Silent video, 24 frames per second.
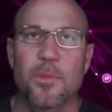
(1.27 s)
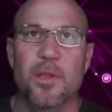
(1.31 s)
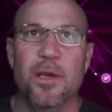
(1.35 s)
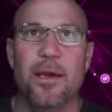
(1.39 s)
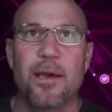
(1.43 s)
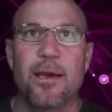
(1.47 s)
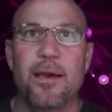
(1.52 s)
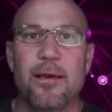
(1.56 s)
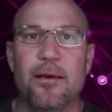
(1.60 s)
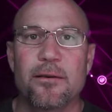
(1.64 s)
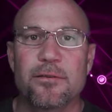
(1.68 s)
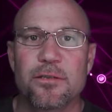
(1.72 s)

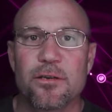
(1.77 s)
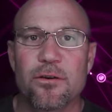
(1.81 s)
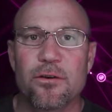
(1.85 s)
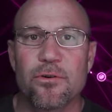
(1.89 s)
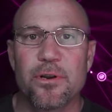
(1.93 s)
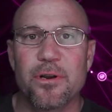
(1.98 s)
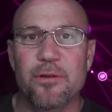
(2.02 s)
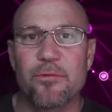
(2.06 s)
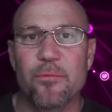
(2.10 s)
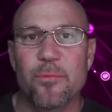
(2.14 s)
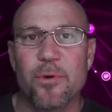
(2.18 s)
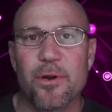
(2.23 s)
Hey, how's it
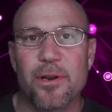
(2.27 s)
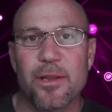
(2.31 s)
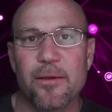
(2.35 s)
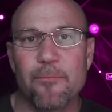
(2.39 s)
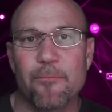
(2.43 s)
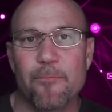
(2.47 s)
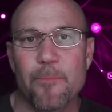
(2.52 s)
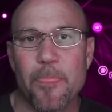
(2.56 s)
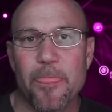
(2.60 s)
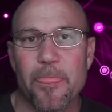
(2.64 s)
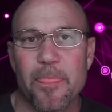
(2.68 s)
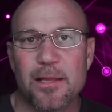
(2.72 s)
going, everybody?
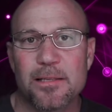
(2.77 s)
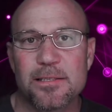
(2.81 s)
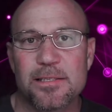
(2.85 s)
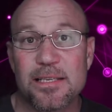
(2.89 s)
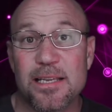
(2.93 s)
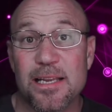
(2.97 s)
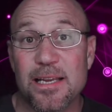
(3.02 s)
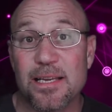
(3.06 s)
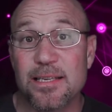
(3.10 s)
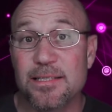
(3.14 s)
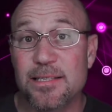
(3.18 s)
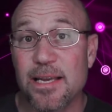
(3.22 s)
In
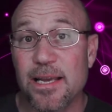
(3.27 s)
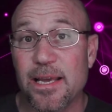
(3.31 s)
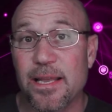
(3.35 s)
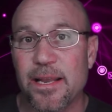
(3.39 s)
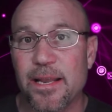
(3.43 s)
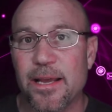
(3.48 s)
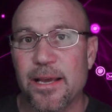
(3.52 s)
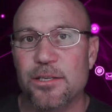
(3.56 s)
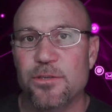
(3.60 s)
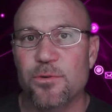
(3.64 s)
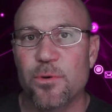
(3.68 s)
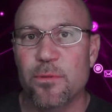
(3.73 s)
today's day and
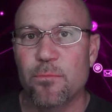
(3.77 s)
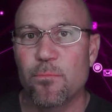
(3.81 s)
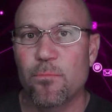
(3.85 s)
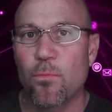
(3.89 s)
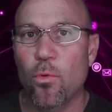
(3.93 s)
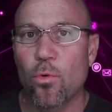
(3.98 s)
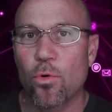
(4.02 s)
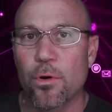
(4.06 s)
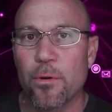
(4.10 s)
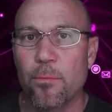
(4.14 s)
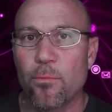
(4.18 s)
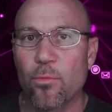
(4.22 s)
age, with
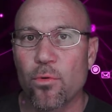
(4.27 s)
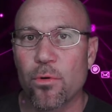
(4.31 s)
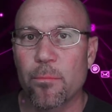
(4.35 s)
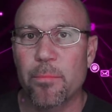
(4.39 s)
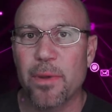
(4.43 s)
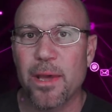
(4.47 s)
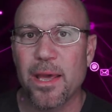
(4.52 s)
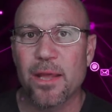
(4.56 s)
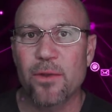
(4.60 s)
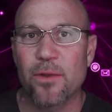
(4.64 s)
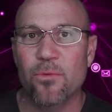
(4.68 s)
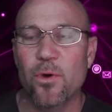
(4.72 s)
more and more
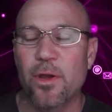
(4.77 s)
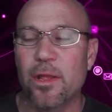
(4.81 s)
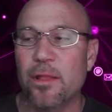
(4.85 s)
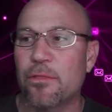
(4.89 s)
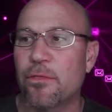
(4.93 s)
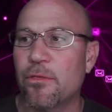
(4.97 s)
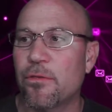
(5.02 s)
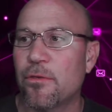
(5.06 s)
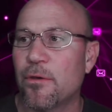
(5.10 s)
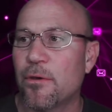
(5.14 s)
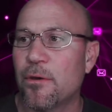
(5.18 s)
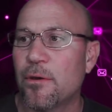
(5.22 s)

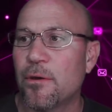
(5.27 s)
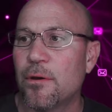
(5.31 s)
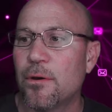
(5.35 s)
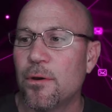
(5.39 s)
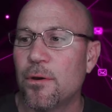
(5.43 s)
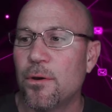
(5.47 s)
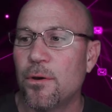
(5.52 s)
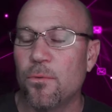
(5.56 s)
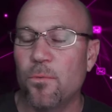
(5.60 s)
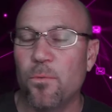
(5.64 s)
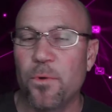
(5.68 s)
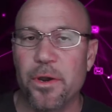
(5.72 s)
bandwidth,
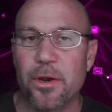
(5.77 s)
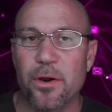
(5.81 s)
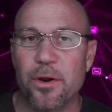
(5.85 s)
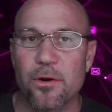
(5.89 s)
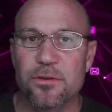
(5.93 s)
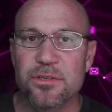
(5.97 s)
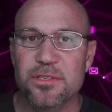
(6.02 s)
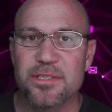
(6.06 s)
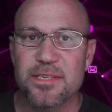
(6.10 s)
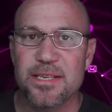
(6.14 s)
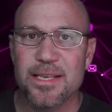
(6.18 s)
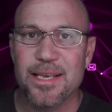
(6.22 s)
we
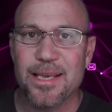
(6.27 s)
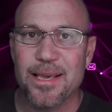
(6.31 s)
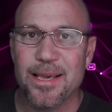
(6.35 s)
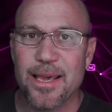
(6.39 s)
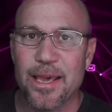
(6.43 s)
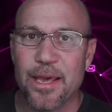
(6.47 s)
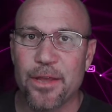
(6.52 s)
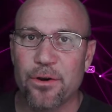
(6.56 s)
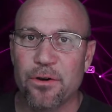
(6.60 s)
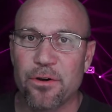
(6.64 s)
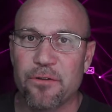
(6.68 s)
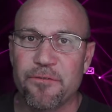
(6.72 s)
are
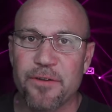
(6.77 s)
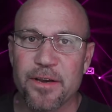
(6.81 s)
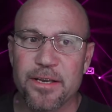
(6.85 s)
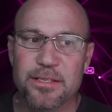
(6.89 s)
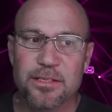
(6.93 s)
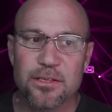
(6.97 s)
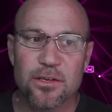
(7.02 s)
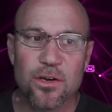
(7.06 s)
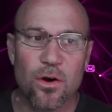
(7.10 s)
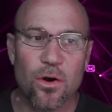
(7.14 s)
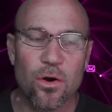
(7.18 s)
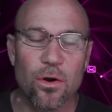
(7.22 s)
seeing
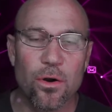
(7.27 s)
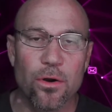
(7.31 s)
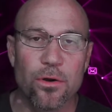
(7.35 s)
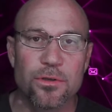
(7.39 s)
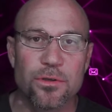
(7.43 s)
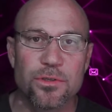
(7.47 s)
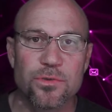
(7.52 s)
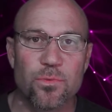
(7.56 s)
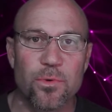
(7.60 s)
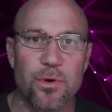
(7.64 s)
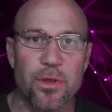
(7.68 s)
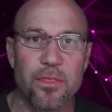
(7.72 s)
interface
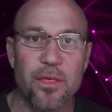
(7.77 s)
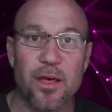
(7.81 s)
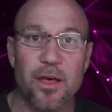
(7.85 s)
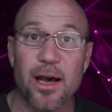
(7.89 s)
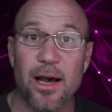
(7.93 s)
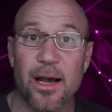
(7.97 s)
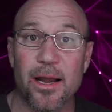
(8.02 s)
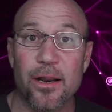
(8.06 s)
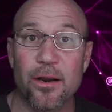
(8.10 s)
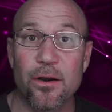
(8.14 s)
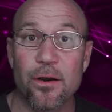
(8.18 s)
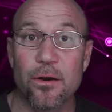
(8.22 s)
cards with
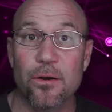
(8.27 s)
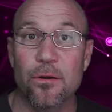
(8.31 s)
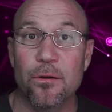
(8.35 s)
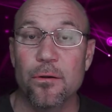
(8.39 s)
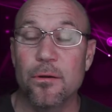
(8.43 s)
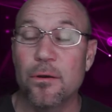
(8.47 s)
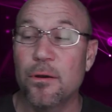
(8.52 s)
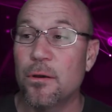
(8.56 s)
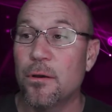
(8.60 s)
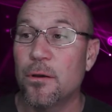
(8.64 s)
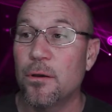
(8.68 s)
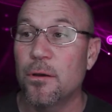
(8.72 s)
higher
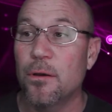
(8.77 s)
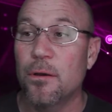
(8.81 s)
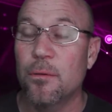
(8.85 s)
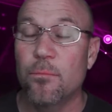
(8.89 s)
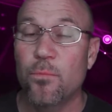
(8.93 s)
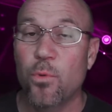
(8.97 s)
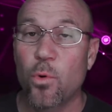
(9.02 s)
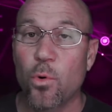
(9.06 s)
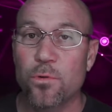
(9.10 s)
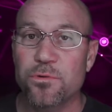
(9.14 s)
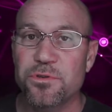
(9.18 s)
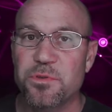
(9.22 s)

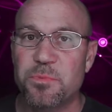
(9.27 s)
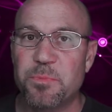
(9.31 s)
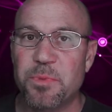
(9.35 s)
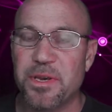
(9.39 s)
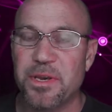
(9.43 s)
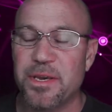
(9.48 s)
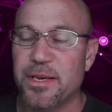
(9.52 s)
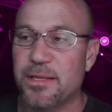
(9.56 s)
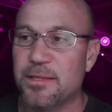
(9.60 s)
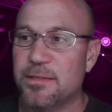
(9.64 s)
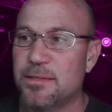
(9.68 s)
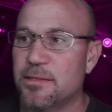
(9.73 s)
port
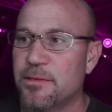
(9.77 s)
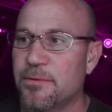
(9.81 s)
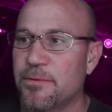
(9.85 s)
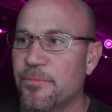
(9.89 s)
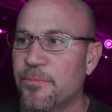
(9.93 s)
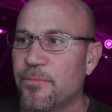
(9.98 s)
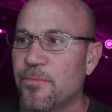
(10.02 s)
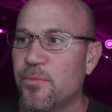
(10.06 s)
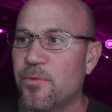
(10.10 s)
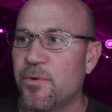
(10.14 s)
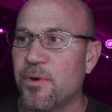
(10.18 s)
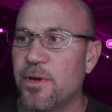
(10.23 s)
speeds.
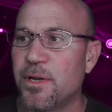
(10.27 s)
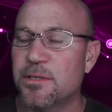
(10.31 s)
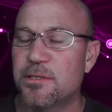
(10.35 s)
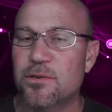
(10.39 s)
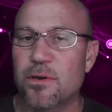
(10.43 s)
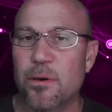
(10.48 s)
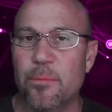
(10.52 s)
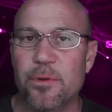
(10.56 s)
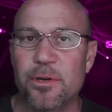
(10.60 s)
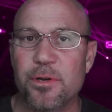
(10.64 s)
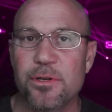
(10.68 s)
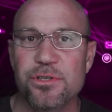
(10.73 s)
And
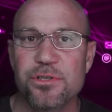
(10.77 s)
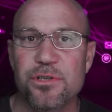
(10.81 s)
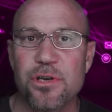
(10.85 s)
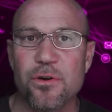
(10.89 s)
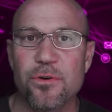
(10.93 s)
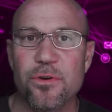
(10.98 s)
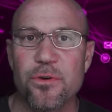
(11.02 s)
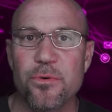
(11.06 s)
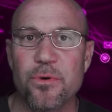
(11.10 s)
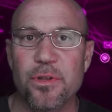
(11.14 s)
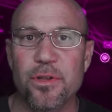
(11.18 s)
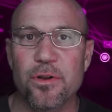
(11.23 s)
so I'm going to
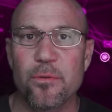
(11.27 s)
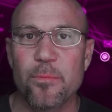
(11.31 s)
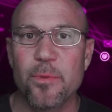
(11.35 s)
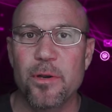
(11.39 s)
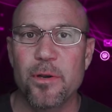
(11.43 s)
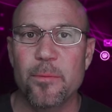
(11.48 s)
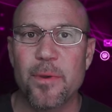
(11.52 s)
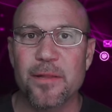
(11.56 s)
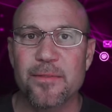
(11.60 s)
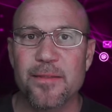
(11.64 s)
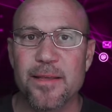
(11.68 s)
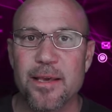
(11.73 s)
show you a little
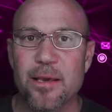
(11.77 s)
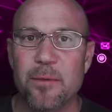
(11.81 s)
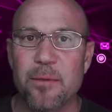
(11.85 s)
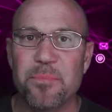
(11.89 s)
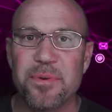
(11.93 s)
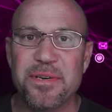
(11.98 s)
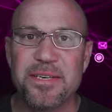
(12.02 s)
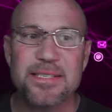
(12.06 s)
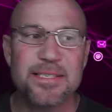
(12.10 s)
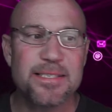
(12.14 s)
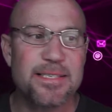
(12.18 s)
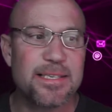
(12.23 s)
bit about the M
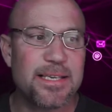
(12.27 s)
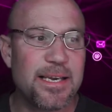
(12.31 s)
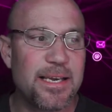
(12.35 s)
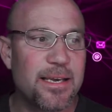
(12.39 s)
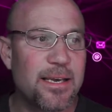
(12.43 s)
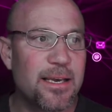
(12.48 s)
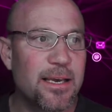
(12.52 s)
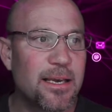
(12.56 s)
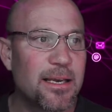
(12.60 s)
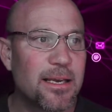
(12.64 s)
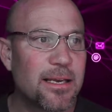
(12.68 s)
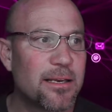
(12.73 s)
P
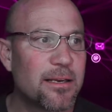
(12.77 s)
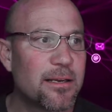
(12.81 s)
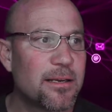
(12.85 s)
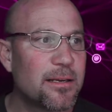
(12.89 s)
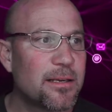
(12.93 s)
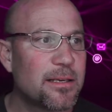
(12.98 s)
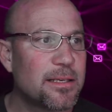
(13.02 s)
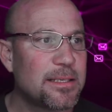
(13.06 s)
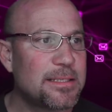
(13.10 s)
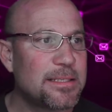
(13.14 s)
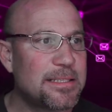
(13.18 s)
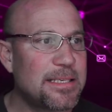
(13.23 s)
C
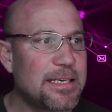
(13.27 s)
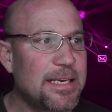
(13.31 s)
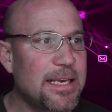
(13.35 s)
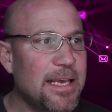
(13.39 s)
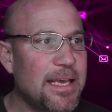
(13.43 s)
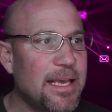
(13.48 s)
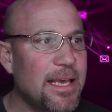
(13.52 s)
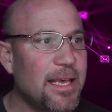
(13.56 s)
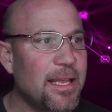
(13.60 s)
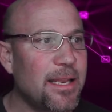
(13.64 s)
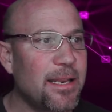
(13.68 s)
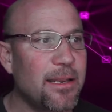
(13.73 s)

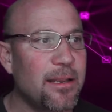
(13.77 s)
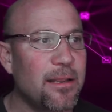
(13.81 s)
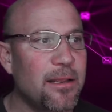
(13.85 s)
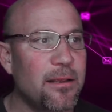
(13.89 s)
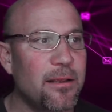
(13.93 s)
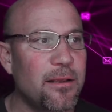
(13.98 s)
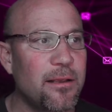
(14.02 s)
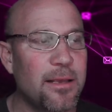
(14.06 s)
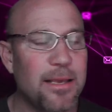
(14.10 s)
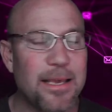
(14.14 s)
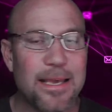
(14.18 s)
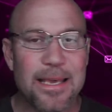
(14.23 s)

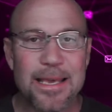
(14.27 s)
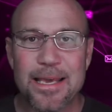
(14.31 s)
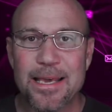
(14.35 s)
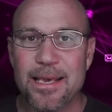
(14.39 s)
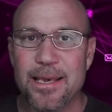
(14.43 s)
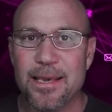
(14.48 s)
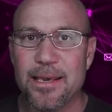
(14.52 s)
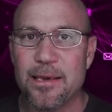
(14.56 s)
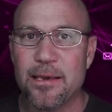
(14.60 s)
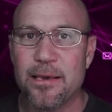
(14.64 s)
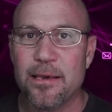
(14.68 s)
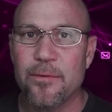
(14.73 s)
ten
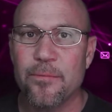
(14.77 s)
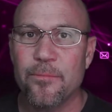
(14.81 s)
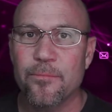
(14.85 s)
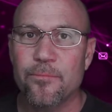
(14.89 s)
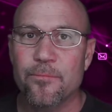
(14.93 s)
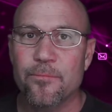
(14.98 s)
E